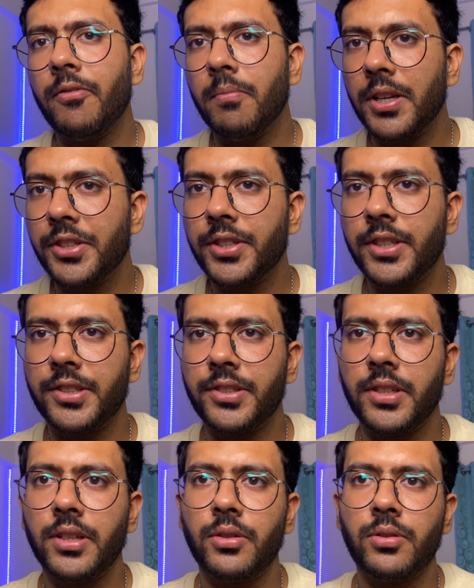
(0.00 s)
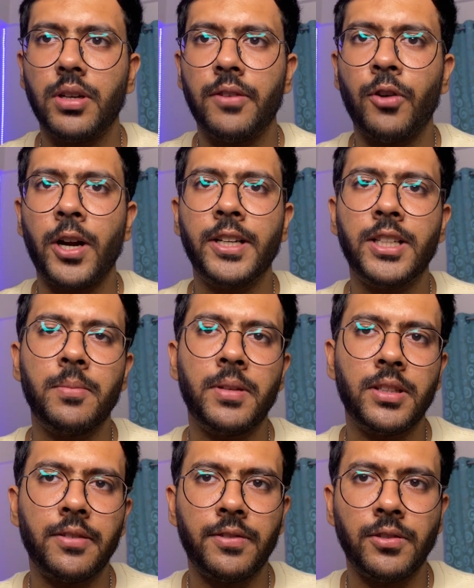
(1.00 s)
measures to avoid them in
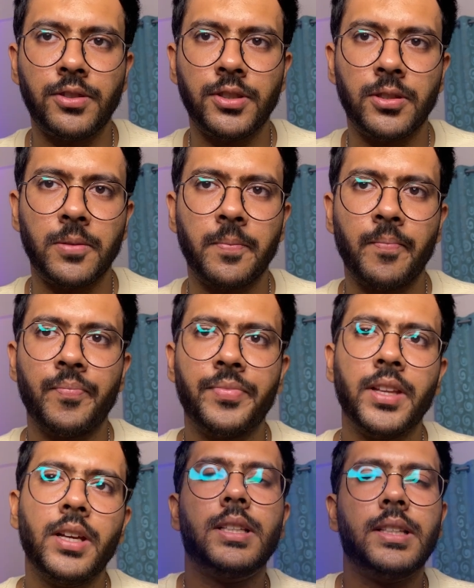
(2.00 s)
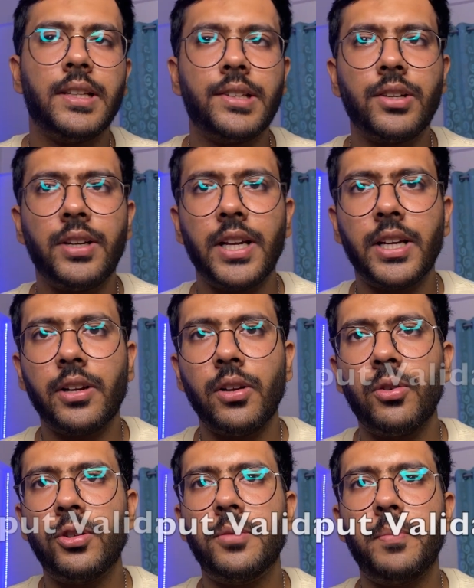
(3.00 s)
the future. This could
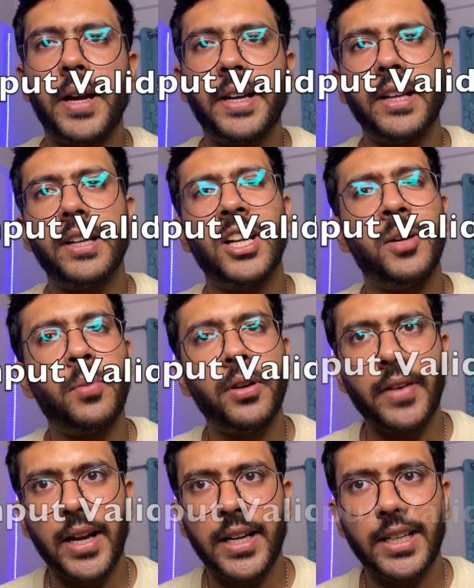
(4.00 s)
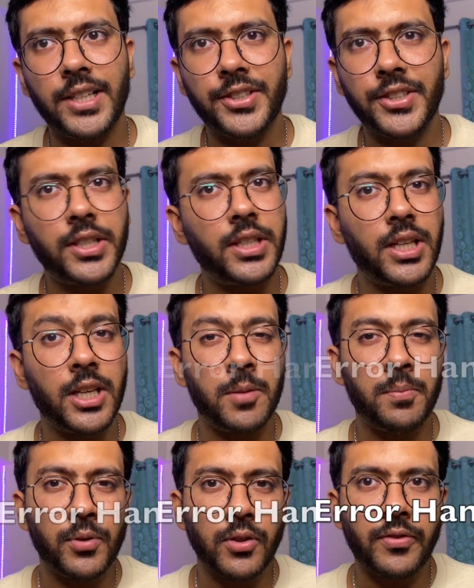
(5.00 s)
include better input validation,
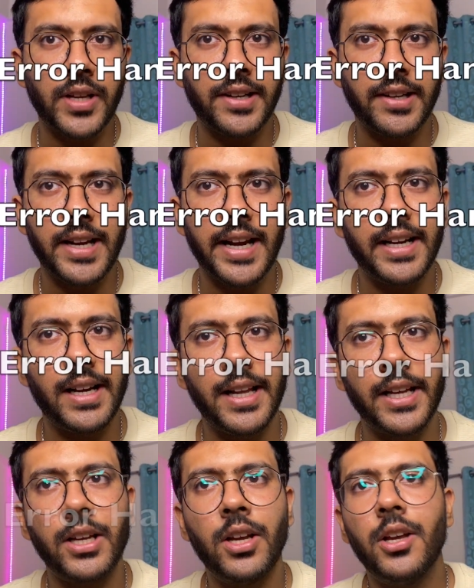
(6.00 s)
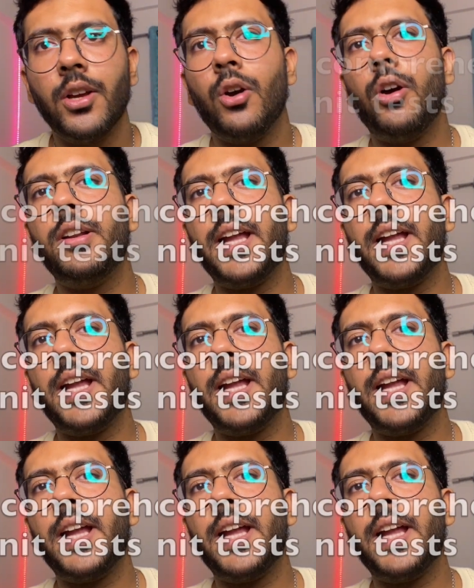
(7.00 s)
improved error handling, or